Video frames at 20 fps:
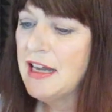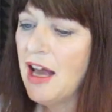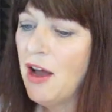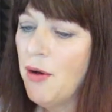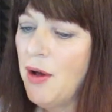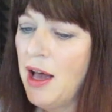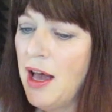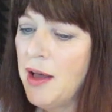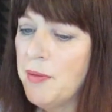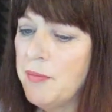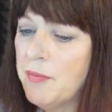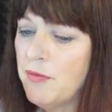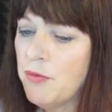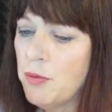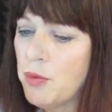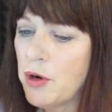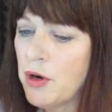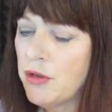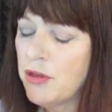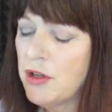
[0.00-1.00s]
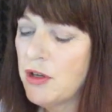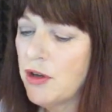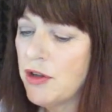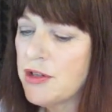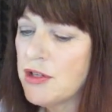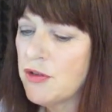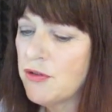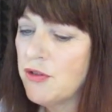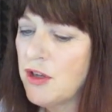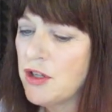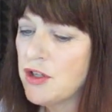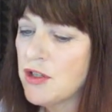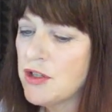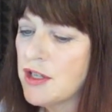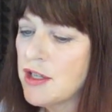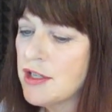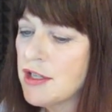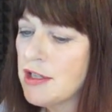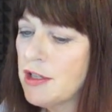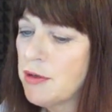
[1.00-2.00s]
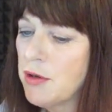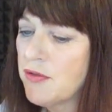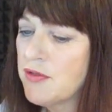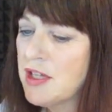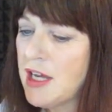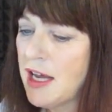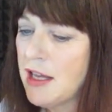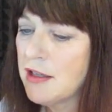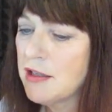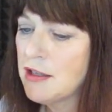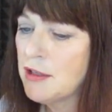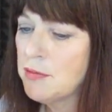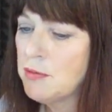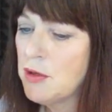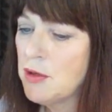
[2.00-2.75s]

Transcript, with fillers: Now, um, Worth It also features a slew of talented